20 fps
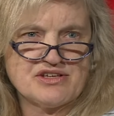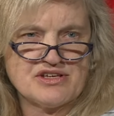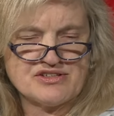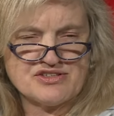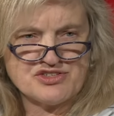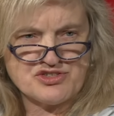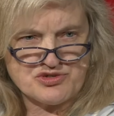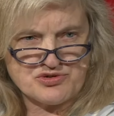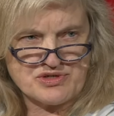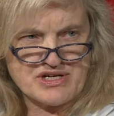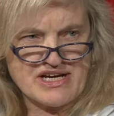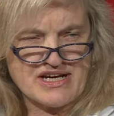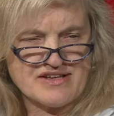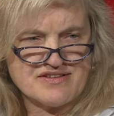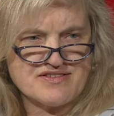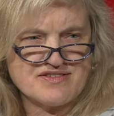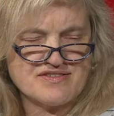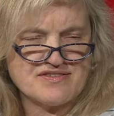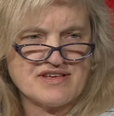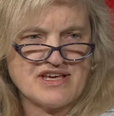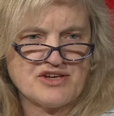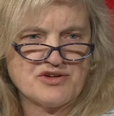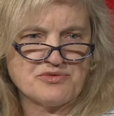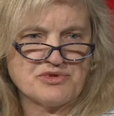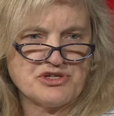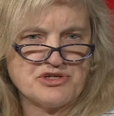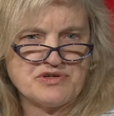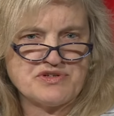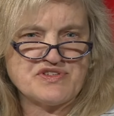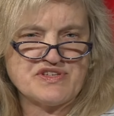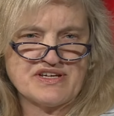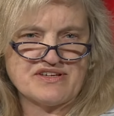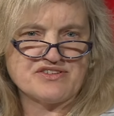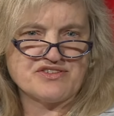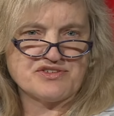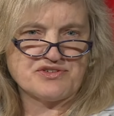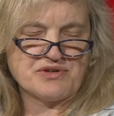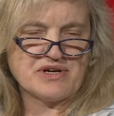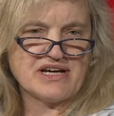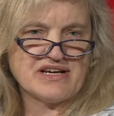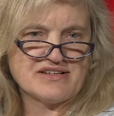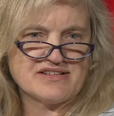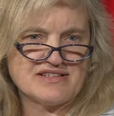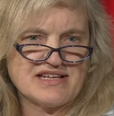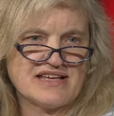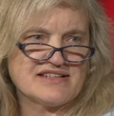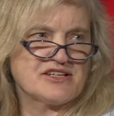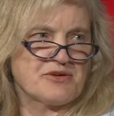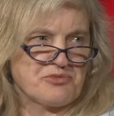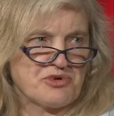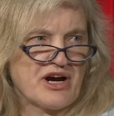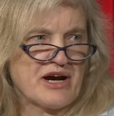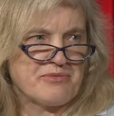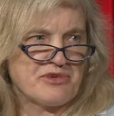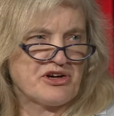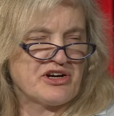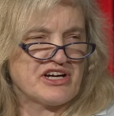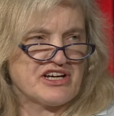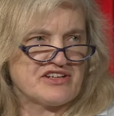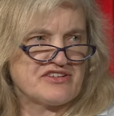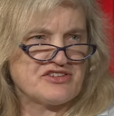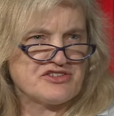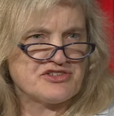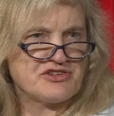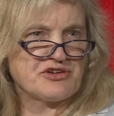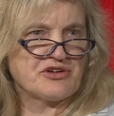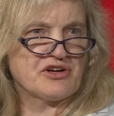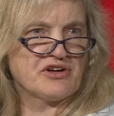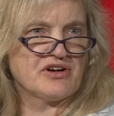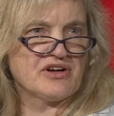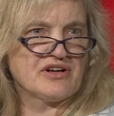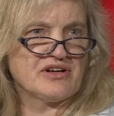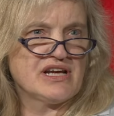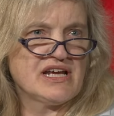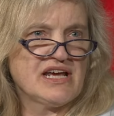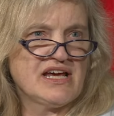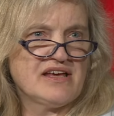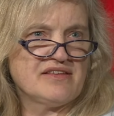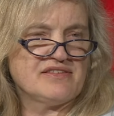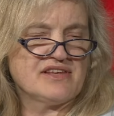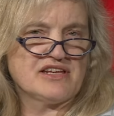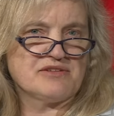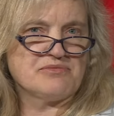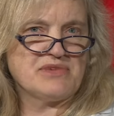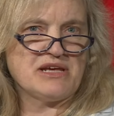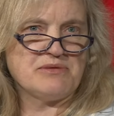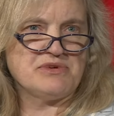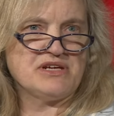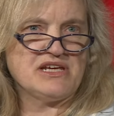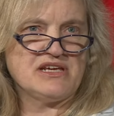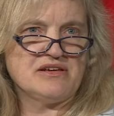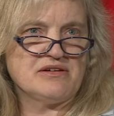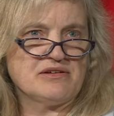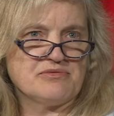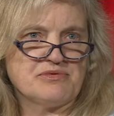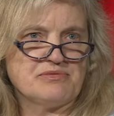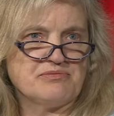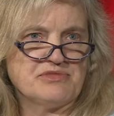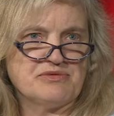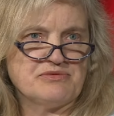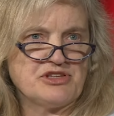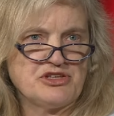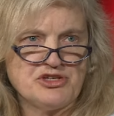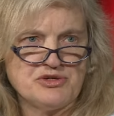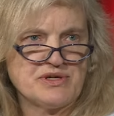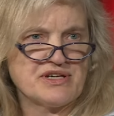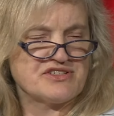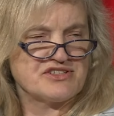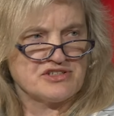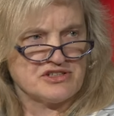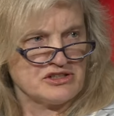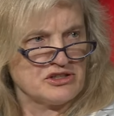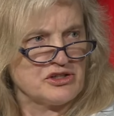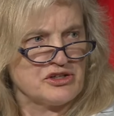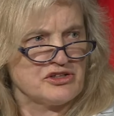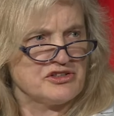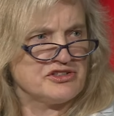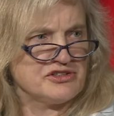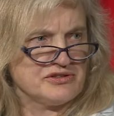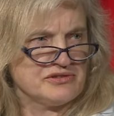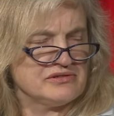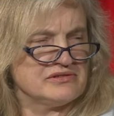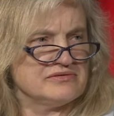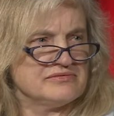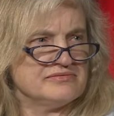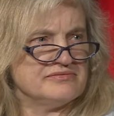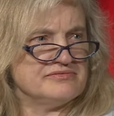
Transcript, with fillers: stress and reducing stress as a primary concern that maybe the US could look to?